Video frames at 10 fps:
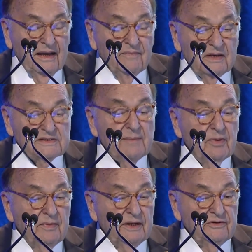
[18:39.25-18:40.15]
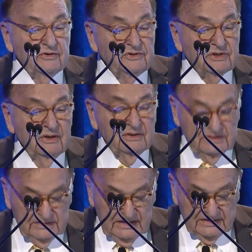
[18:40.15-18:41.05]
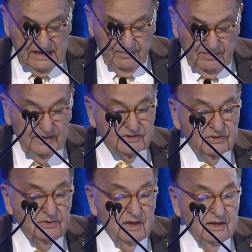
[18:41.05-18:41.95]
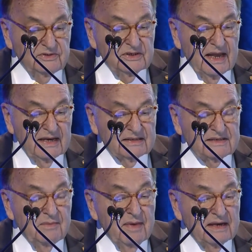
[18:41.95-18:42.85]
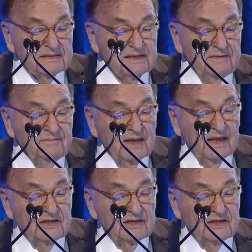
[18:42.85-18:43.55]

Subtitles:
supplement to Genetics in Medicine, as